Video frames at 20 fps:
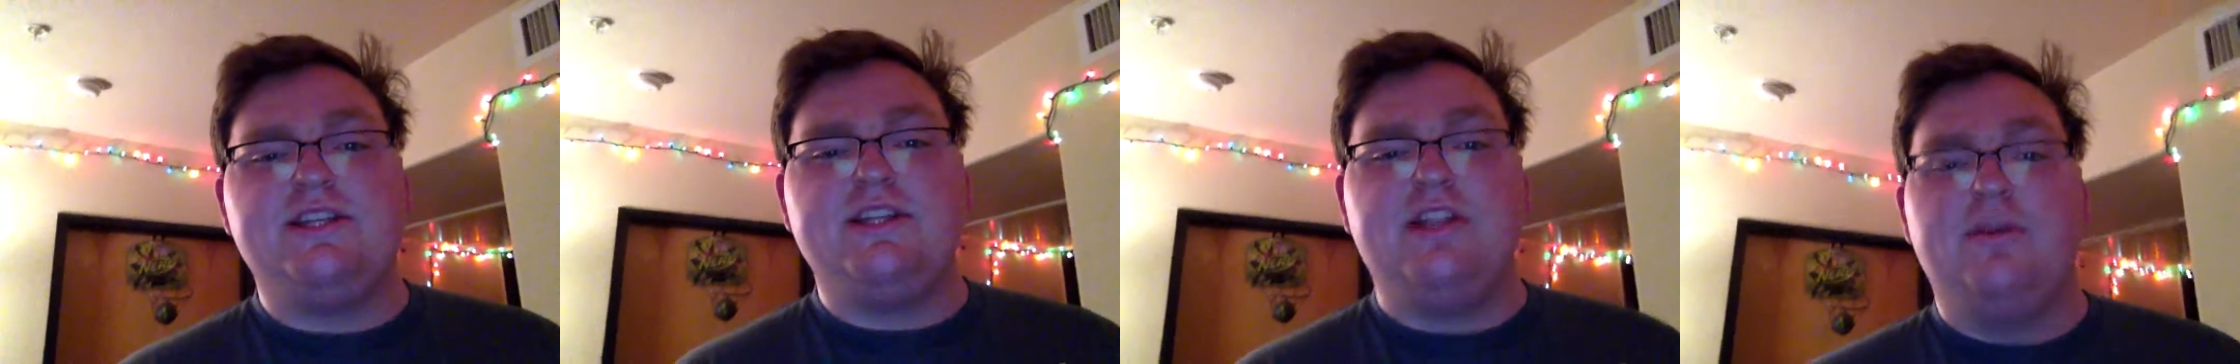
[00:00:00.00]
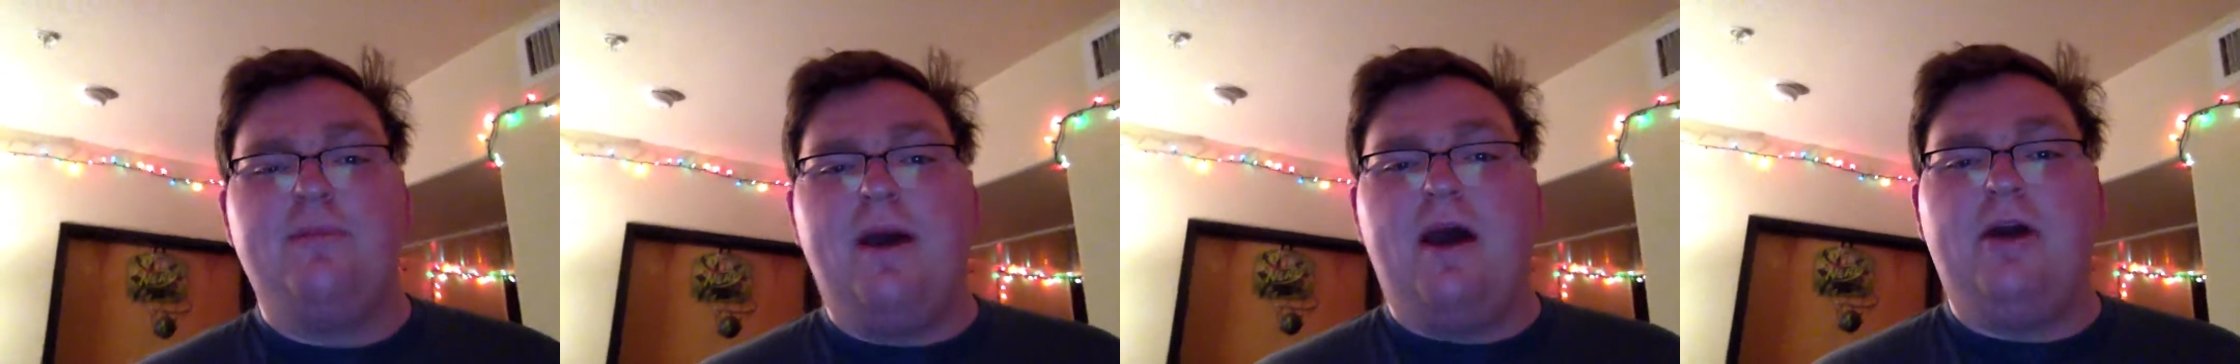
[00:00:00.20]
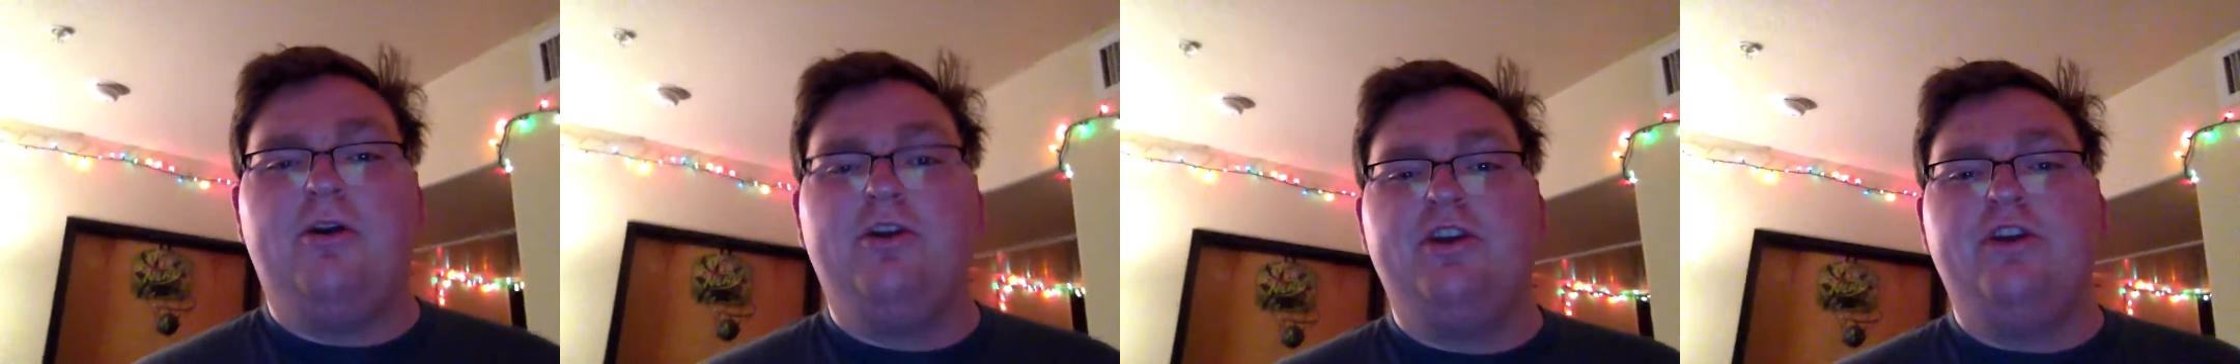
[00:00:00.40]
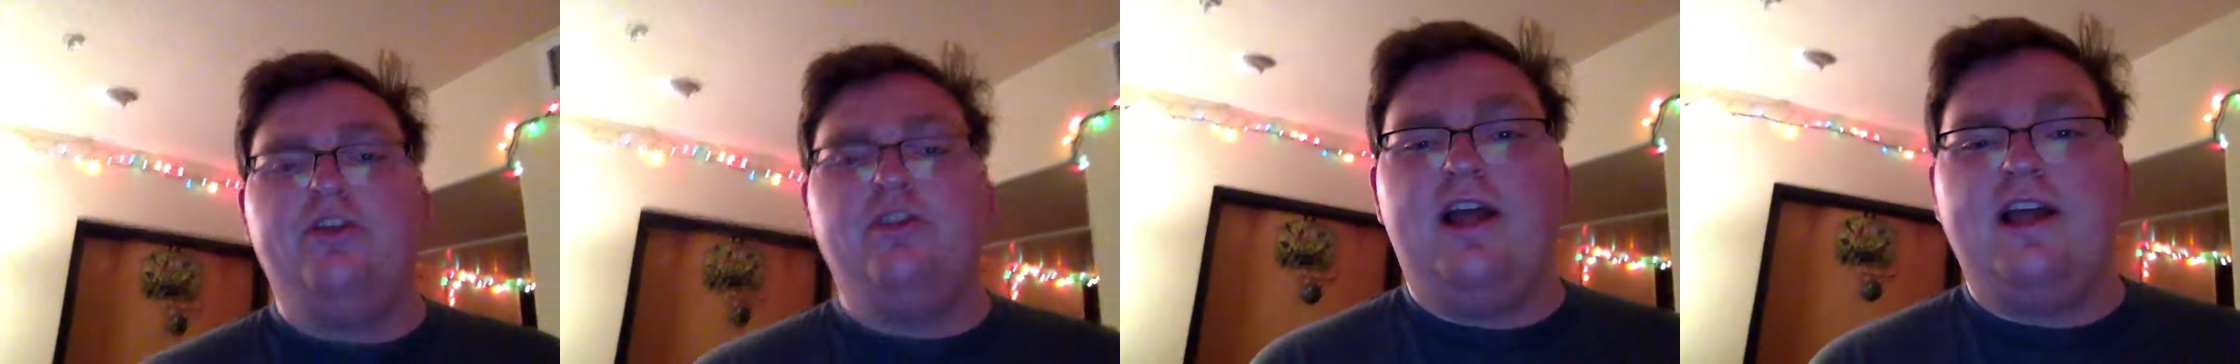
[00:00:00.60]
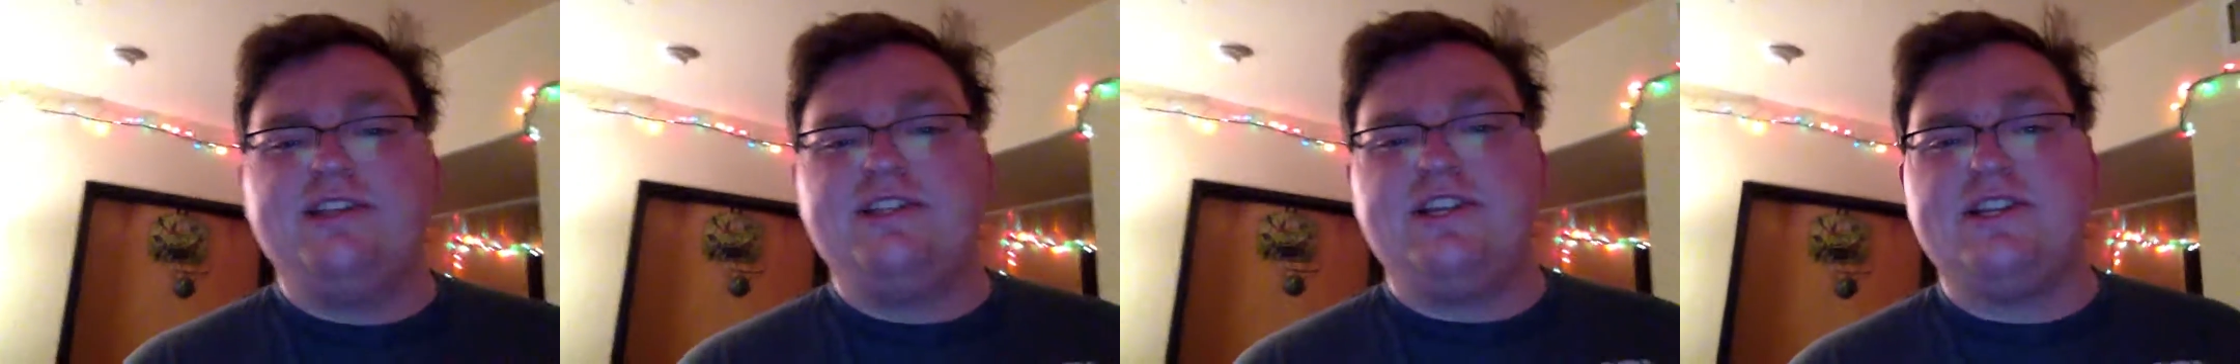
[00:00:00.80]
in the power
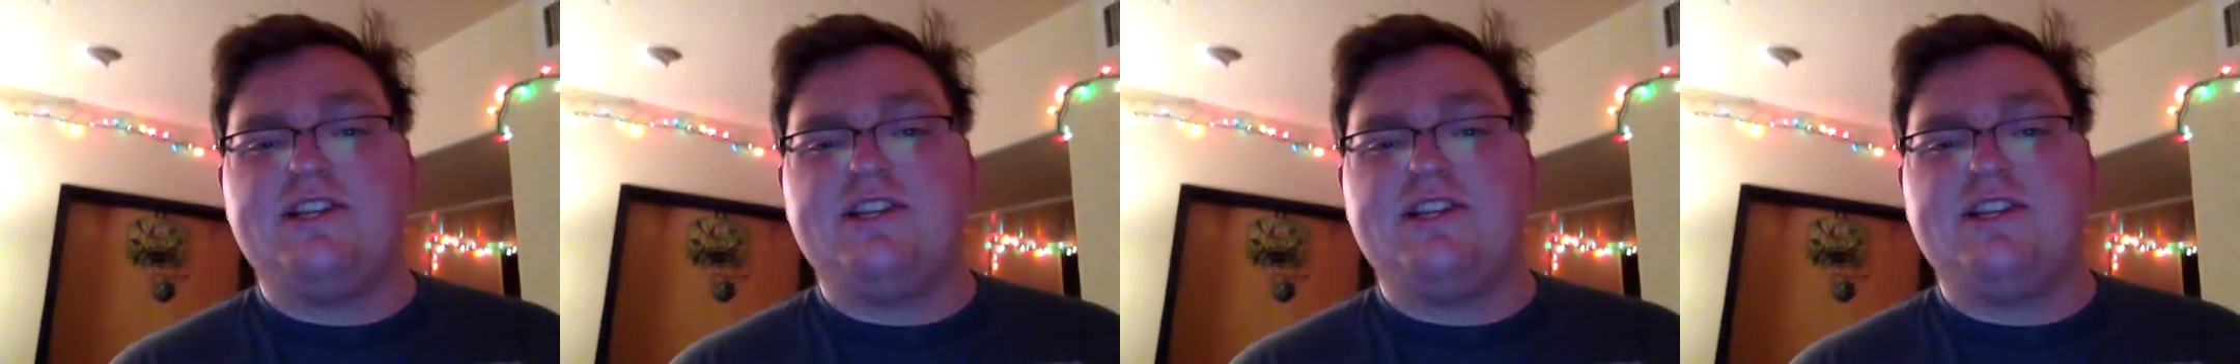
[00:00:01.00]
utilize